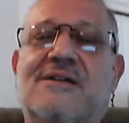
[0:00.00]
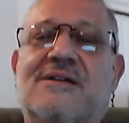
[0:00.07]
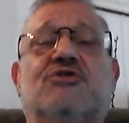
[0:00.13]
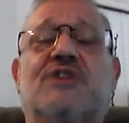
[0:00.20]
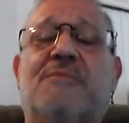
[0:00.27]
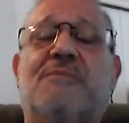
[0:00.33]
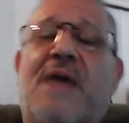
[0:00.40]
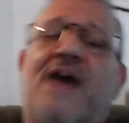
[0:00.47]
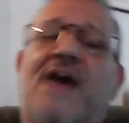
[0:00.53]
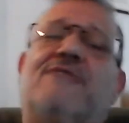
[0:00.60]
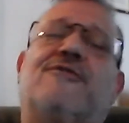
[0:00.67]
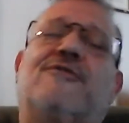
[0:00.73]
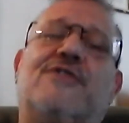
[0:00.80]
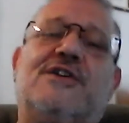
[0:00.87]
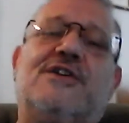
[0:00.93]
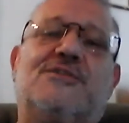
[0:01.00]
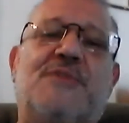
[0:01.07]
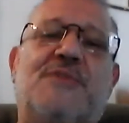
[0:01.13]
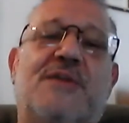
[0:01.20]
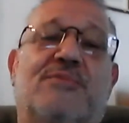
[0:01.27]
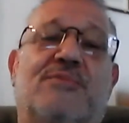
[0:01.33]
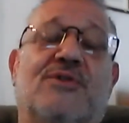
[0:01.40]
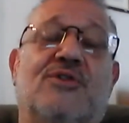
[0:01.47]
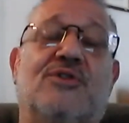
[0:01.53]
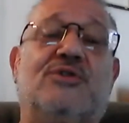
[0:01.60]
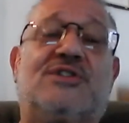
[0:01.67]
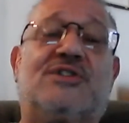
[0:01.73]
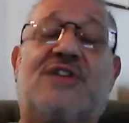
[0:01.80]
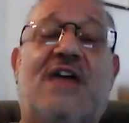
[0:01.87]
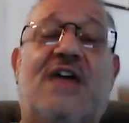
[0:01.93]
Demand for these people who
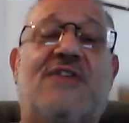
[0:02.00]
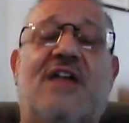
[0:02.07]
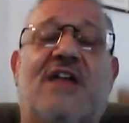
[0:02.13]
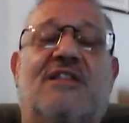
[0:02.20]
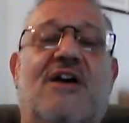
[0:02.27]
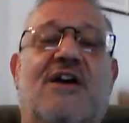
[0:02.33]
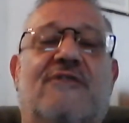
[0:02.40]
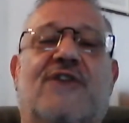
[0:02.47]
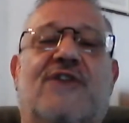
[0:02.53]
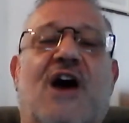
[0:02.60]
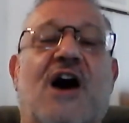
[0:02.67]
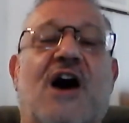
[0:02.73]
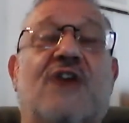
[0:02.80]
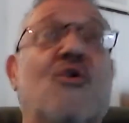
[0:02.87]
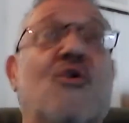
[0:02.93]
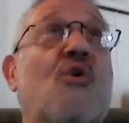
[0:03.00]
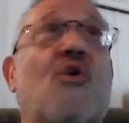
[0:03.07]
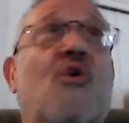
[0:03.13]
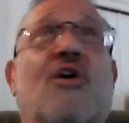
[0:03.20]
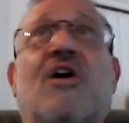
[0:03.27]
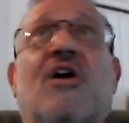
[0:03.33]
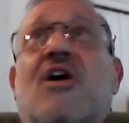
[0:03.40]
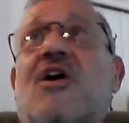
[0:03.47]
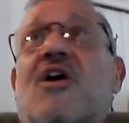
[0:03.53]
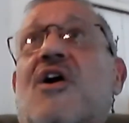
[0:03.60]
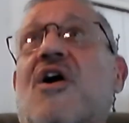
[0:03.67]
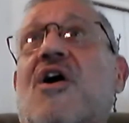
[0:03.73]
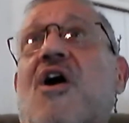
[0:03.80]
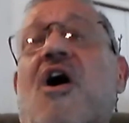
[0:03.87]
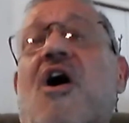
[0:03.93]
say they love God or
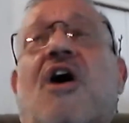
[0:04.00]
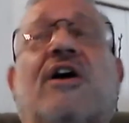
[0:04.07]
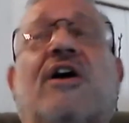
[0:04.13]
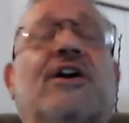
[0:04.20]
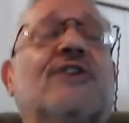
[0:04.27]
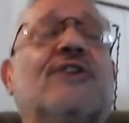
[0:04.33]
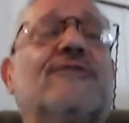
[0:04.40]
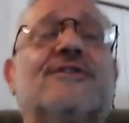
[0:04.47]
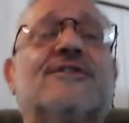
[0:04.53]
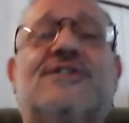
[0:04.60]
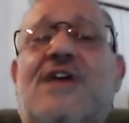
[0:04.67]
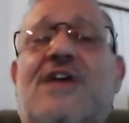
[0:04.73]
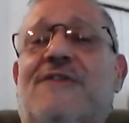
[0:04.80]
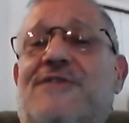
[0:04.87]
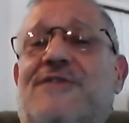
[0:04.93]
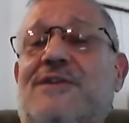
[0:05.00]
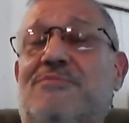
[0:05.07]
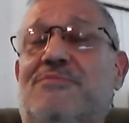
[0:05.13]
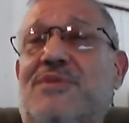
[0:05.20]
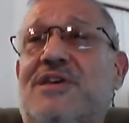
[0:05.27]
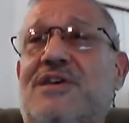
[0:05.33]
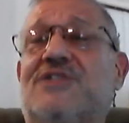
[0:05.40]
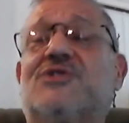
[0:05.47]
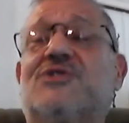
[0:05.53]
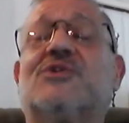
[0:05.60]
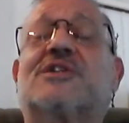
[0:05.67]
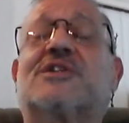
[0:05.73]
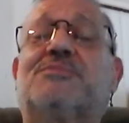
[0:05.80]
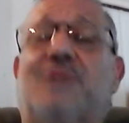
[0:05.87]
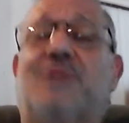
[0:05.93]
are here for safety and peace to
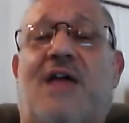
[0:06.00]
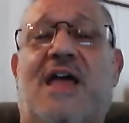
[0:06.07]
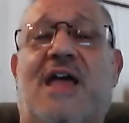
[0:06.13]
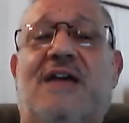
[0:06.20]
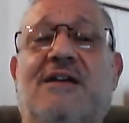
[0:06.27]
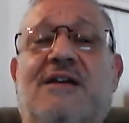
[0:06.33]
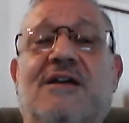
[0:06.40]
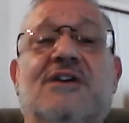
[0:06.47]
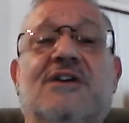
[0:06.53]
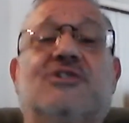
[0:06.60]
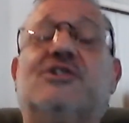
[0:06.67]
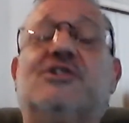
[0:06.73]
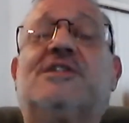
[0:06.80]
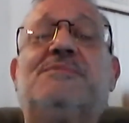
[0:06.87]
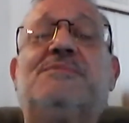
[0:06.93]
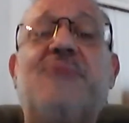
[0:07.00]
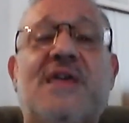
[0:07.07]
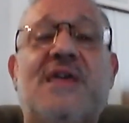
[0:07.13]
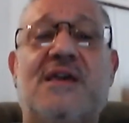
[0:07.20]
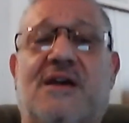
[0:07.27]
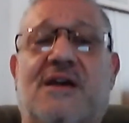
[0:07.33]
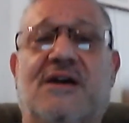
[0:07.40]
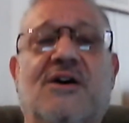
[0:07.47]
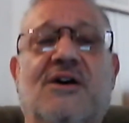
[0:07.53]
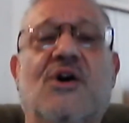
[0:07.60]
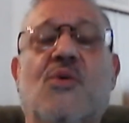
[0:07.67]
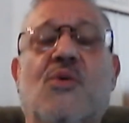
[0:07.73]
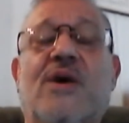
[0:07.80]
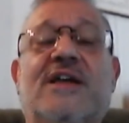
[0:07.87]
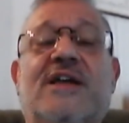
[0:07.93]
explain, to speak
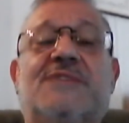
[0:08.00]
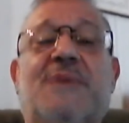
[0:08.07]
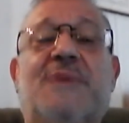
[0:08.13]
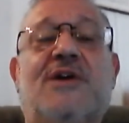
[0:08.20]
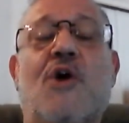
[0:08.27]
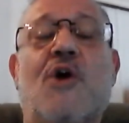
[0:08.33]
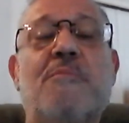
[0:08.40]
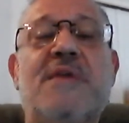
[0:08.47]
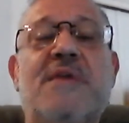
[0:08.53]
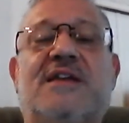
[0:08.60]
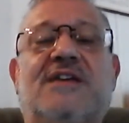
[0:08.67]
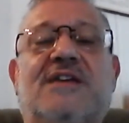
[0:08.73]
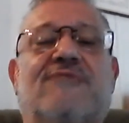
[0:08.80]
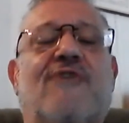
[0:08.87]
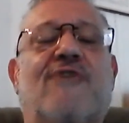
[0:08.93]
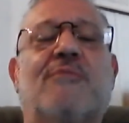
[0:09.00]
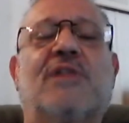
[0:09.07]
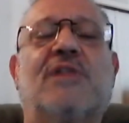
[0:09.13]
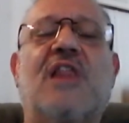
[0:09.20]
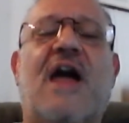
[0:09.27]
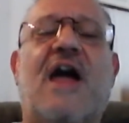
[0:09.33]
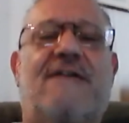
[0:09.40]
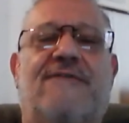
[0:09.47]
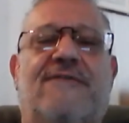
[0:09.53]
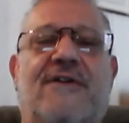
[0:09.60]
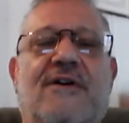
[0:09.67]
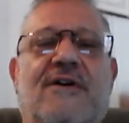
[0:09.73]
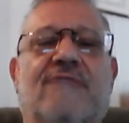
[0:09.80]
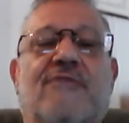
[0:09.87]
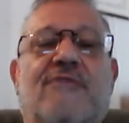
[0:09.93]
what has been omitted from life,
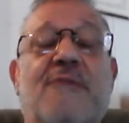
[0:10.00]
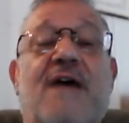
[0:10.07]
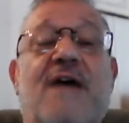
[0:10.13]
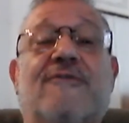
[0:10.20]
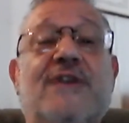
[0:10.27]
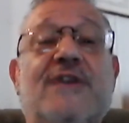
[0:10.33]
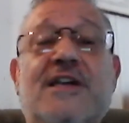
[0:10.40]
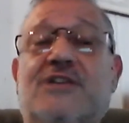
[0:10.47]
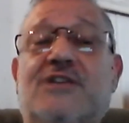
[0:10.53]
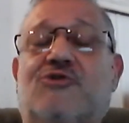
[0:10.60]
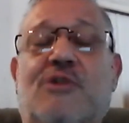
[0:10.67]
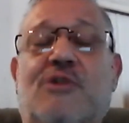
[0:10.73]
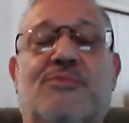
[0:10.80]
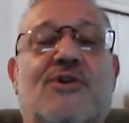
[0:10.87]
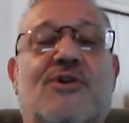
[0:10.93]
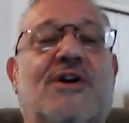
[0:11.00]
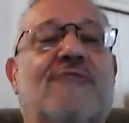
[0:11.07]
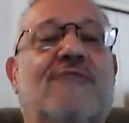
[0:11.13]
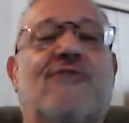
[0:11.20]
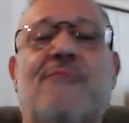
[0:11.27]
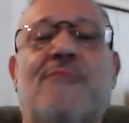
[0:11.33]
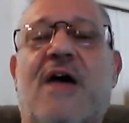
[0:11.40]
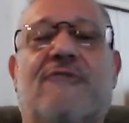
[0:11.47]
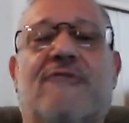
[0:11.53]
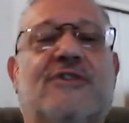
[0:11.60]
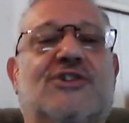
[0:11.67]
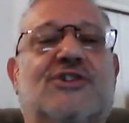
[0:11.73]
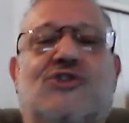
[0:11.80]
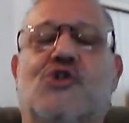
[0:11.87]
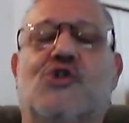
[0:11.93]
from every history book and from every
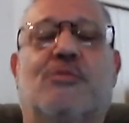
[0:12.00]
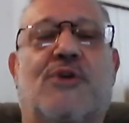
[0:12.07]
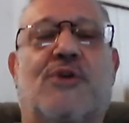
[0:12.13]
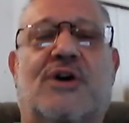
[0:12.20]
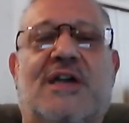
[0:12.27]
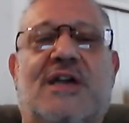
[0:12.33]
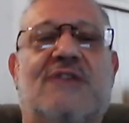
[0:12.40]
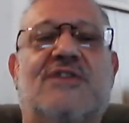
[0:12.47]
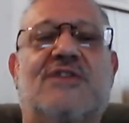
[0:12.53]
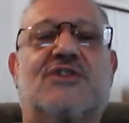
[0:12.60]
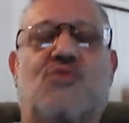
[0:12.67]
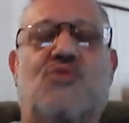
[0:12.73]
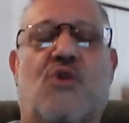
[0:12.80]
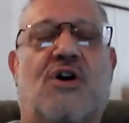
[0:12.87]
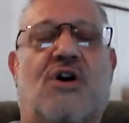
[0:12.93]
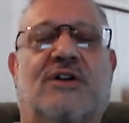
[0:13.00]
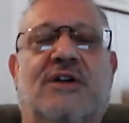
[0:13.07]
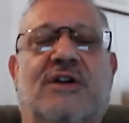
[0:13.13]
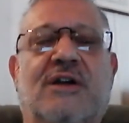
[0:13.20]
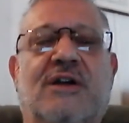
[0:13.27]
school book in this world.